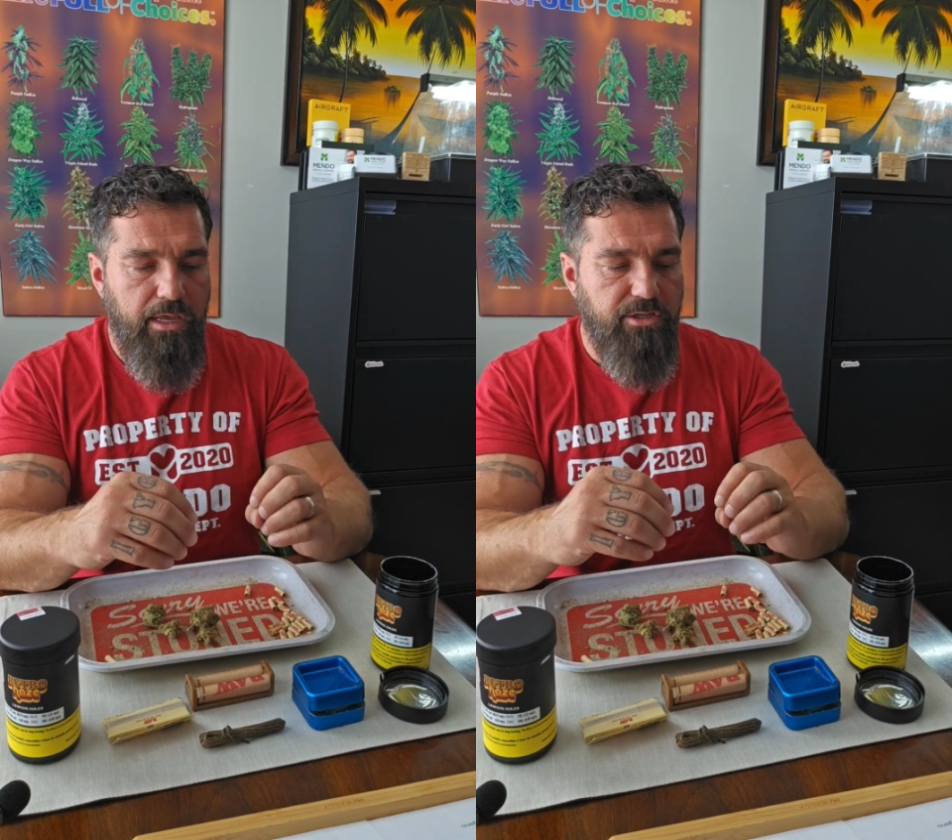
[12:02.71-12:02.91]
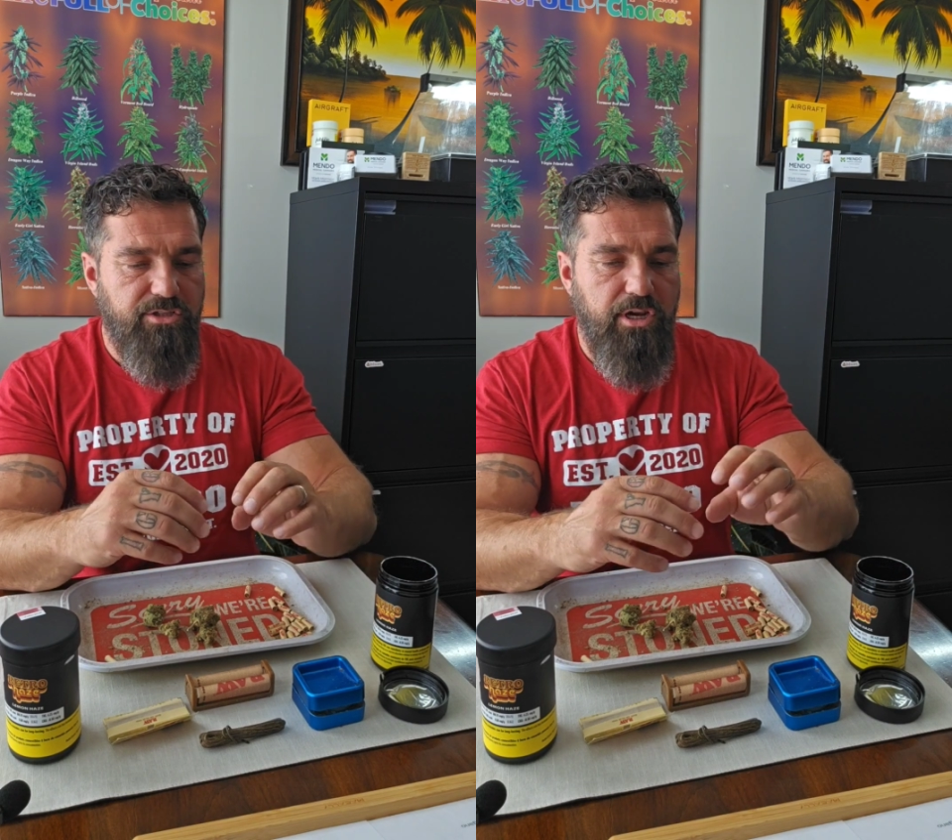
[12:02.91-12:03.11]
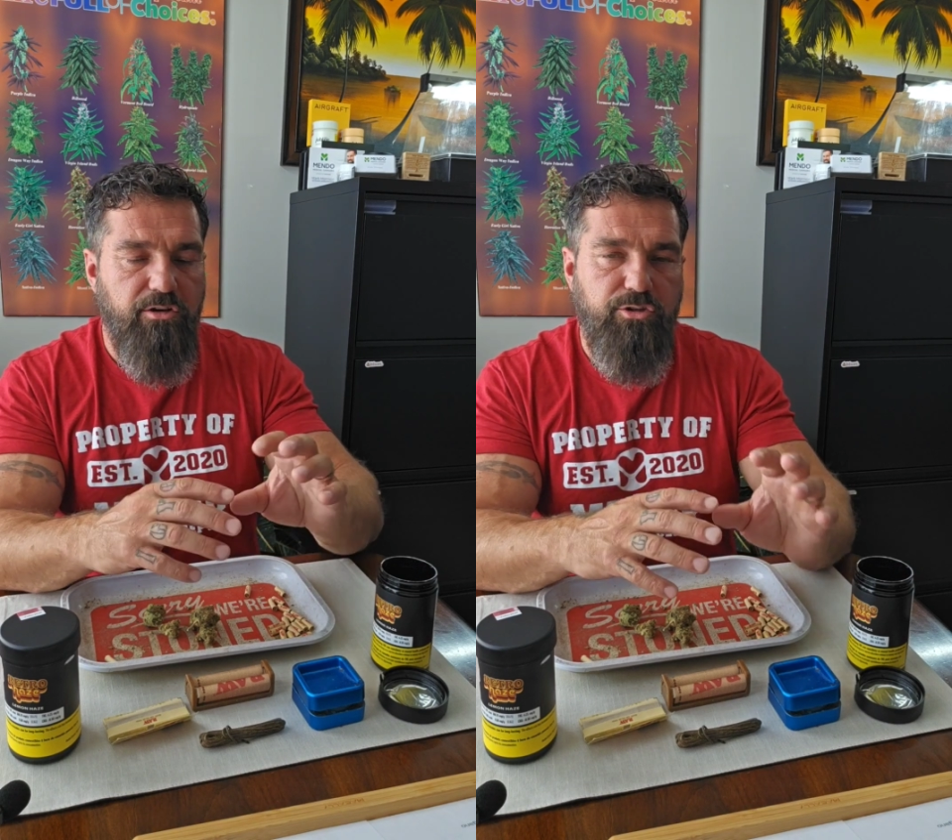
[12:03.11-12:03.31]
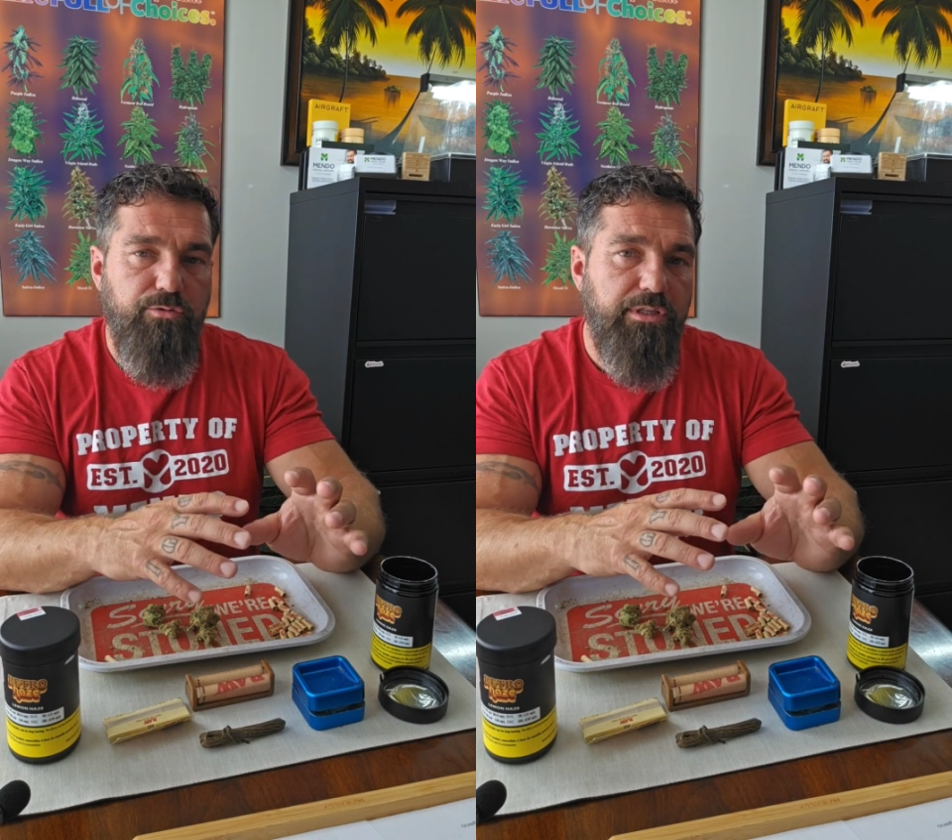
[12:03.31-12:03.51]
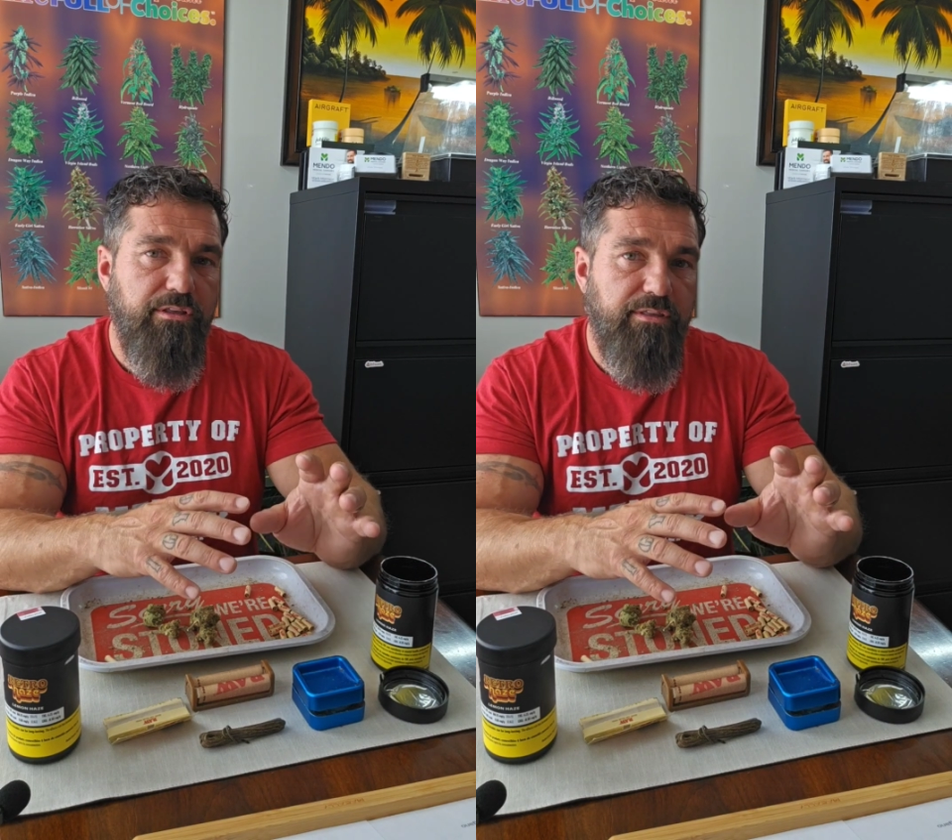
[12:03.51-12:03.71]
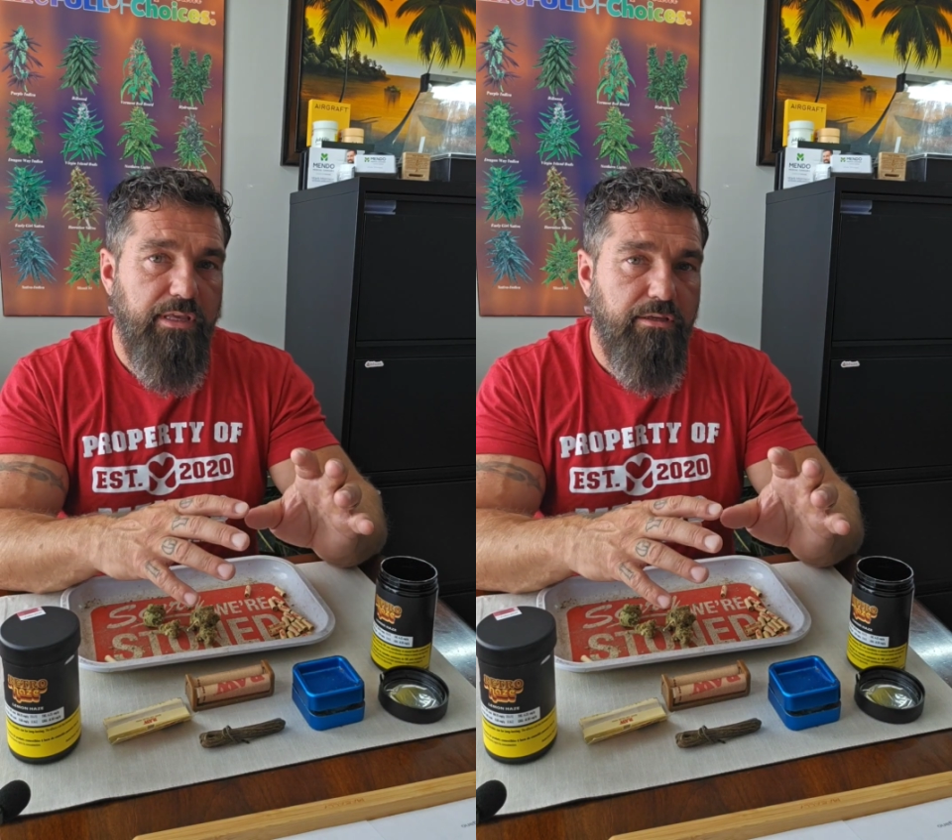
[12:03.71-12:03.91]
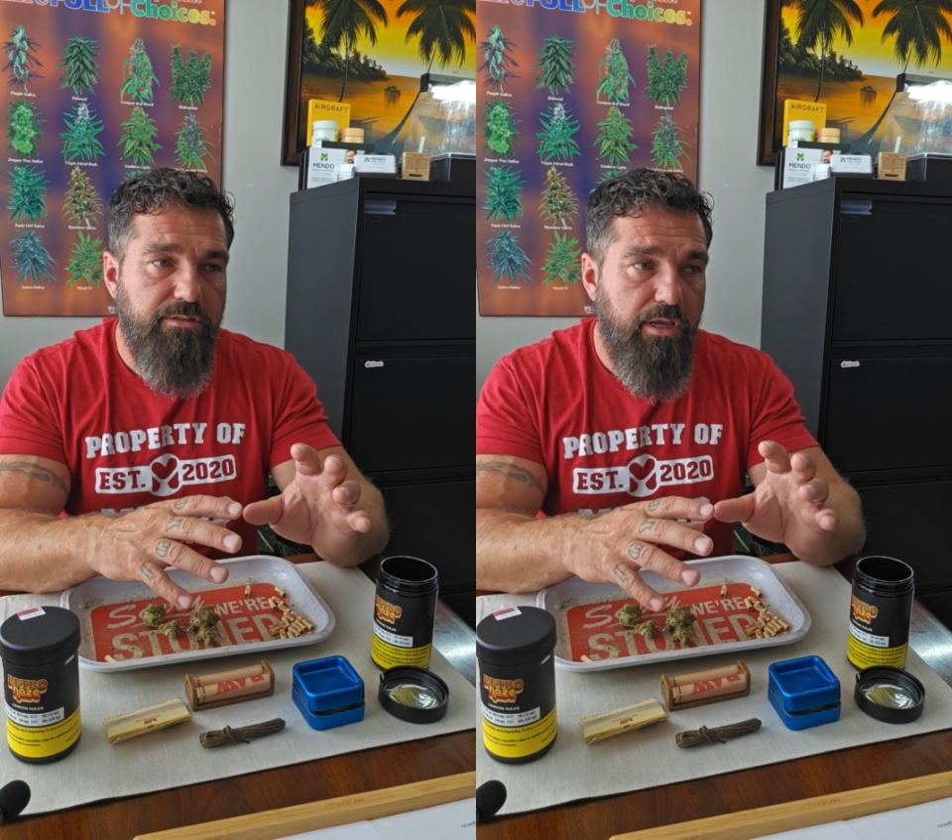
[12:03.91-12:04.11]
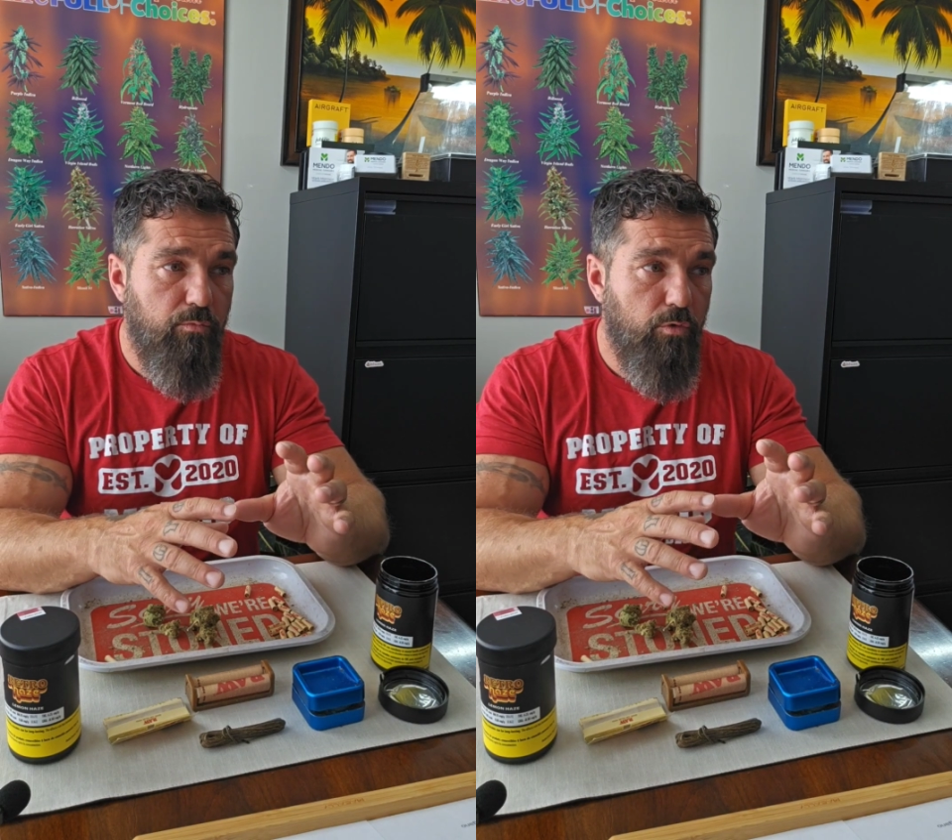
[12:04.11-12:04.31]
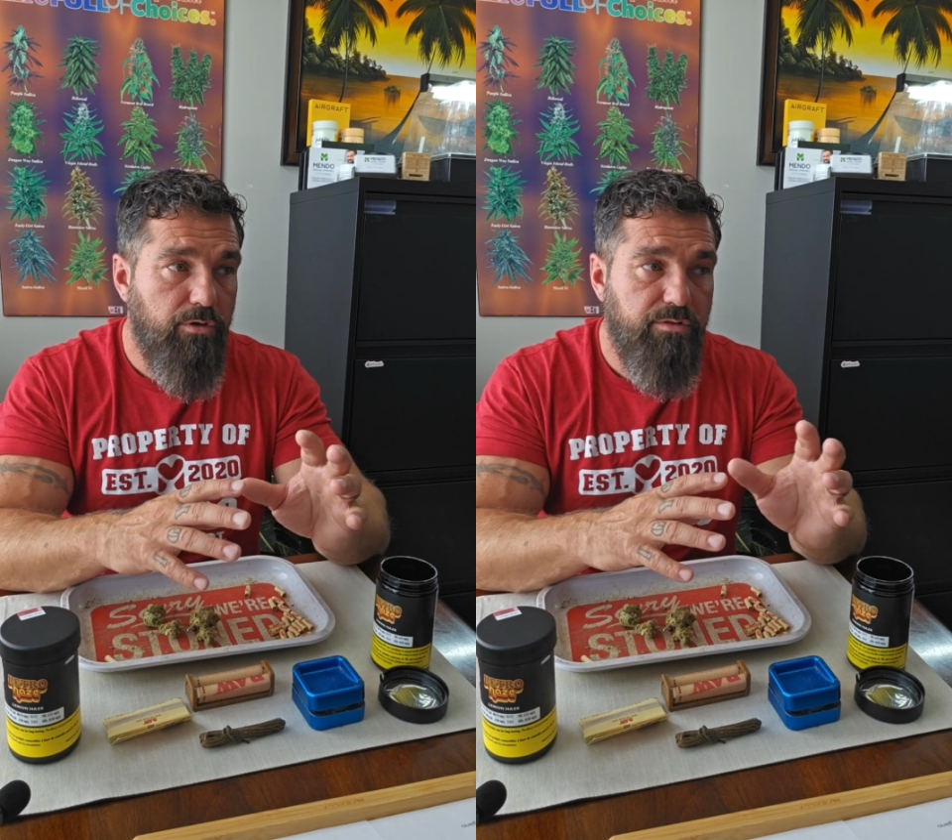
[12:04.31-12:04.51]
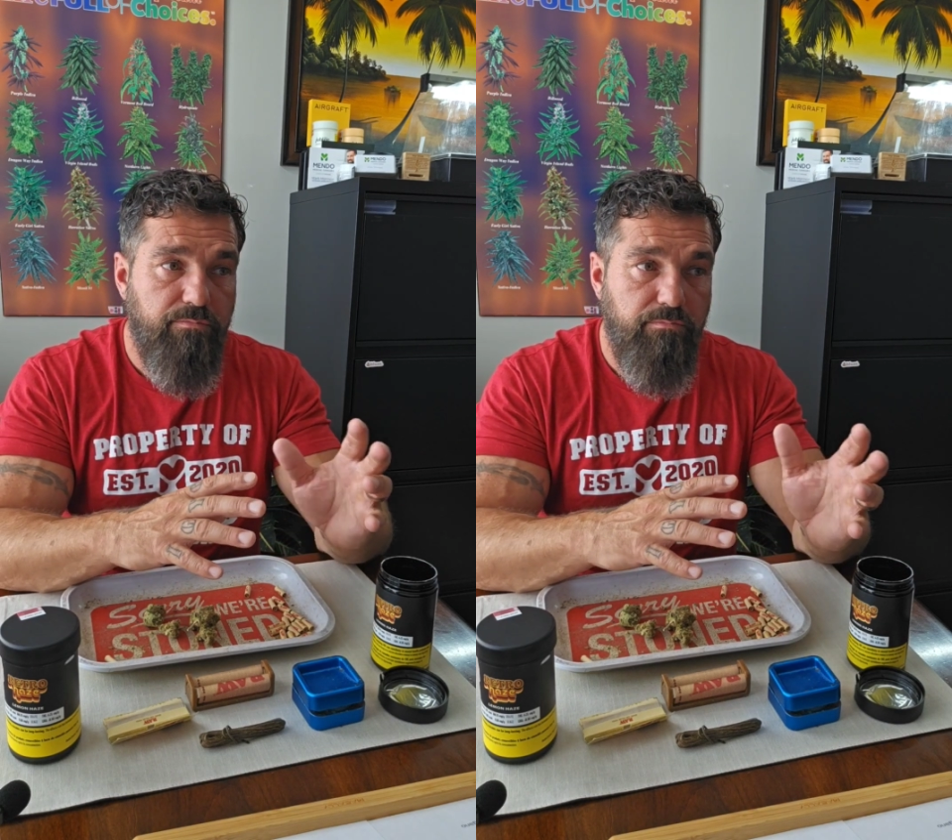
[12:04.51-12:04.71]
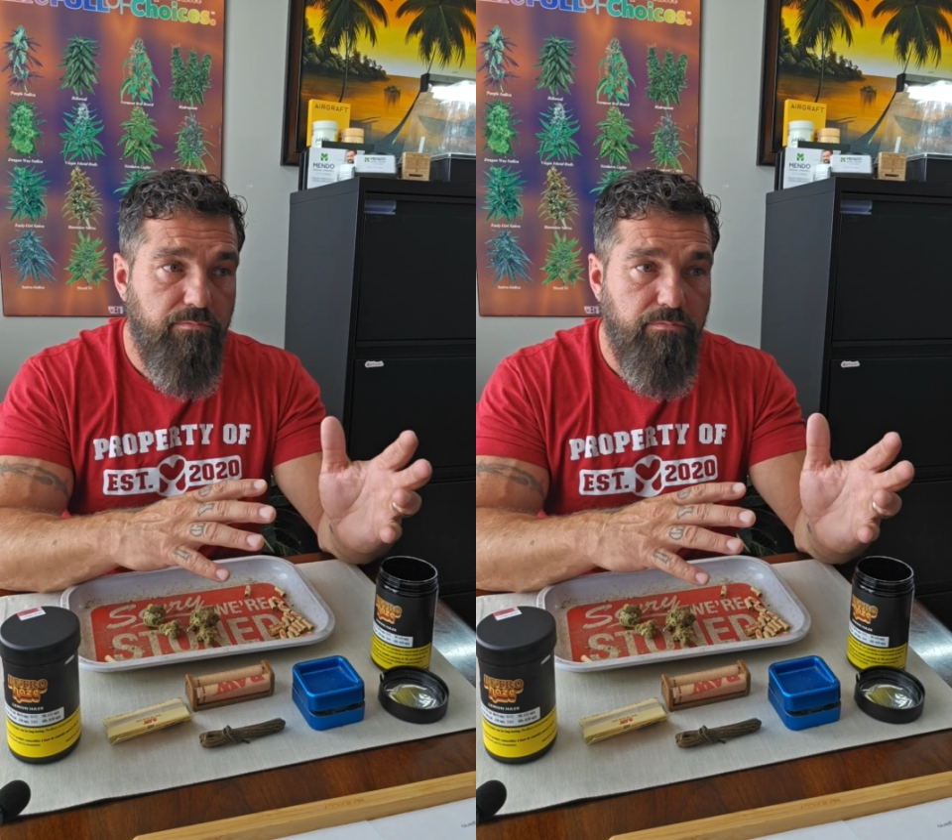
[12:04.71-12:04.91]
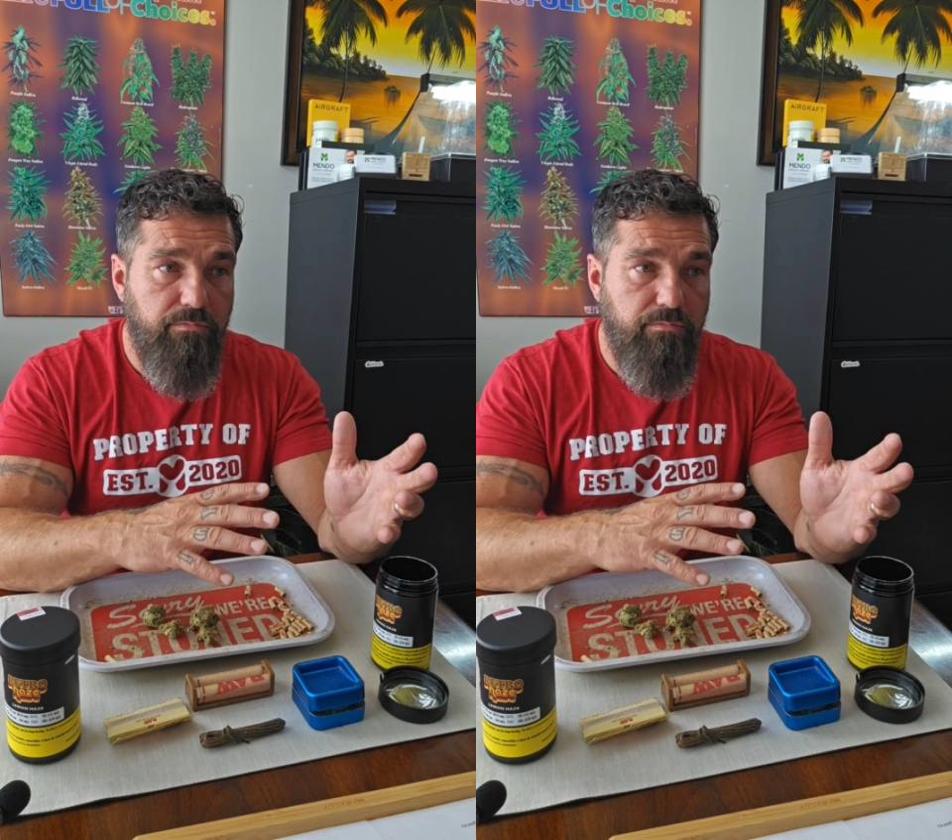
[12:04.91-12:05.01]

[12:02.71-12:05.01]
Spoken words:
There's such an opportunity now